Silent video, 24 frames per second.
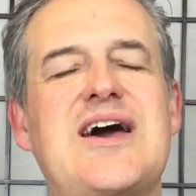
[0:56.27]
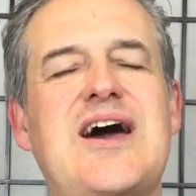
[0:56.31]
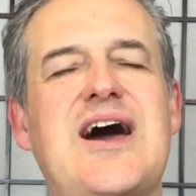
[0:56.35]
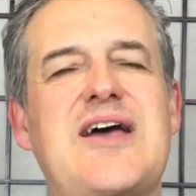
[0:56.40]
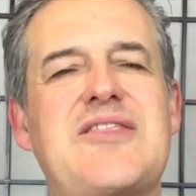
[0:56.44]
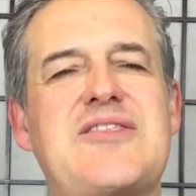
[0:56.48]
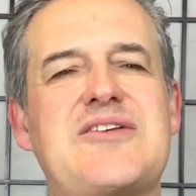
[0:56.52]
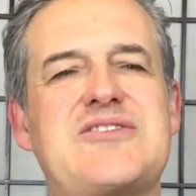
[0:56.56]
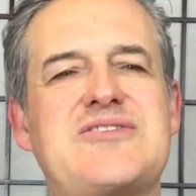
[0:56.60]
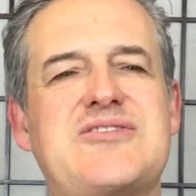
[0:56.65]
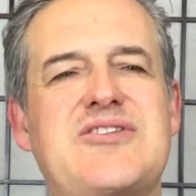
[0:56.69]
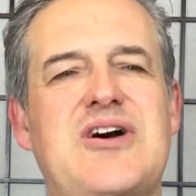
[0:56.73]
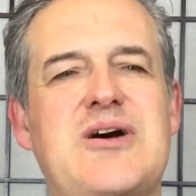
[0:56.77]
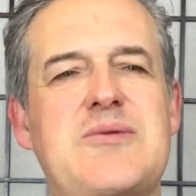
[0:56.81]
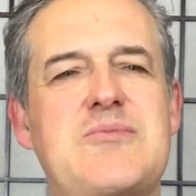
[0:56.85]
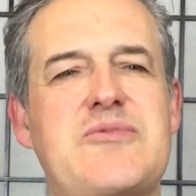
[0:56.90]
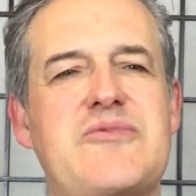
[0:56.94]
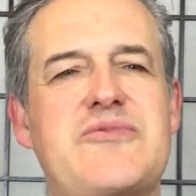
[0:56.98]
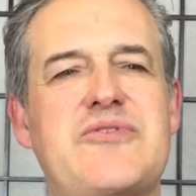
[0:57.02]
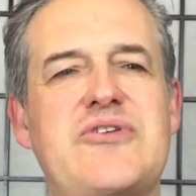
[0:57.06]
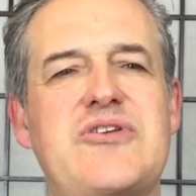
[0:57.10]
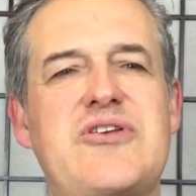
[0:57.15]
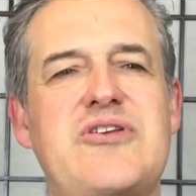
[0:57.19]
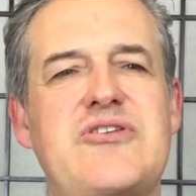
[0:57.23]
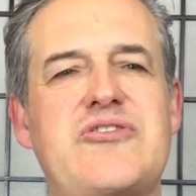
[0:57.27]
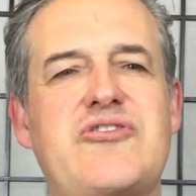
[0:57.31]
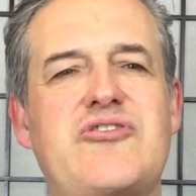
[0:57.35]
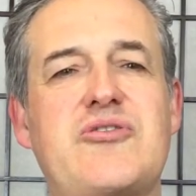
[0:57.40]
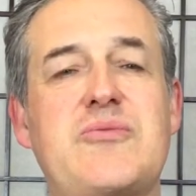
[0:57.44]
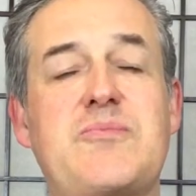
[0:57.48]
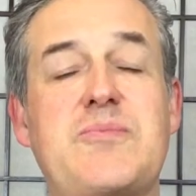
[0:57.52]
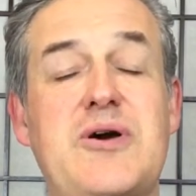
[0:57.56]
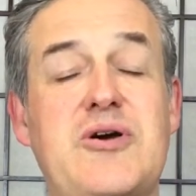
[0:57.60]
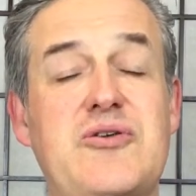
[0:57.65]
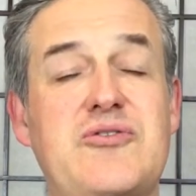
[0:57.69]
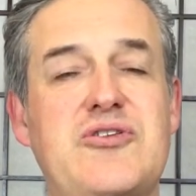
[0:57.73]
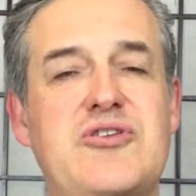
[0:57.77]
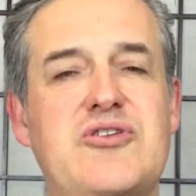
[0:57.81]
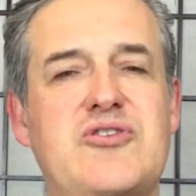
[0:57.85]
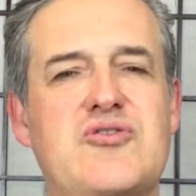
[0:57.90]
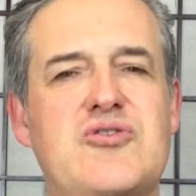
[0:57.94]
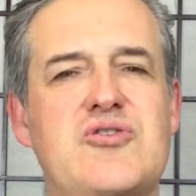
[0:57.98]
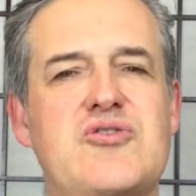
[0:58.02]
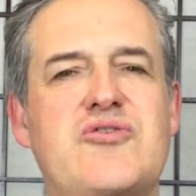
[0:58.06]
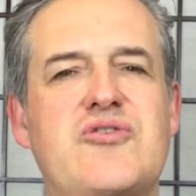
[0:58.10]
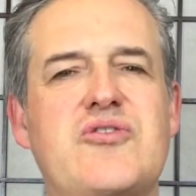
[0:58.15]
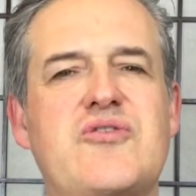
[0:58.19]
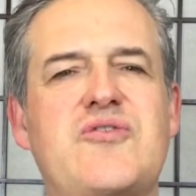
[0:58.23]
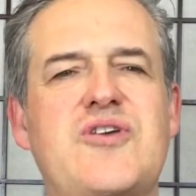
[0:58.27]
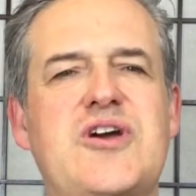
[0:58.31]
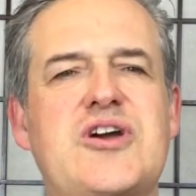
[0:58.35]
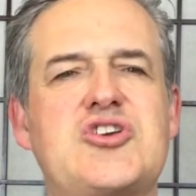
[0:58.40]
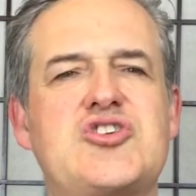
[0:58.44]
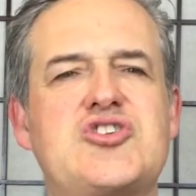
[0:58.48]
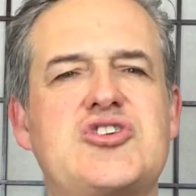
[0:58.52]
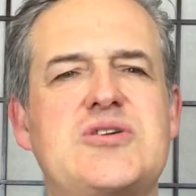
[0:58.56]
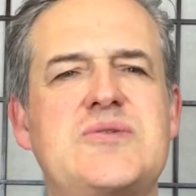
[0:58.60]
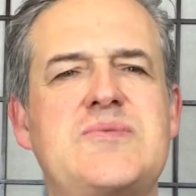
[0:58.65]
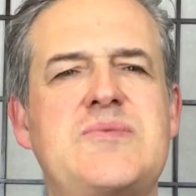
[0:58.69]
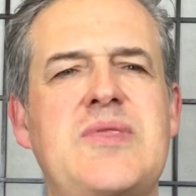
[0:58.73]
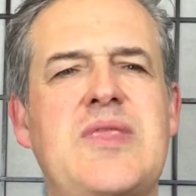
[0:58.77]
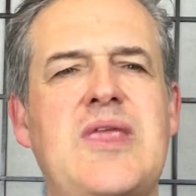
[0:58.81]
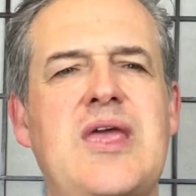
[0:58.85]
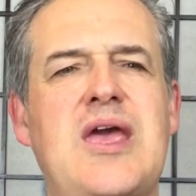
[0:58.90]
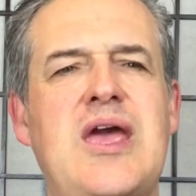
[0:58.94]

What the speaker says: at the time of the supposed crucifixion,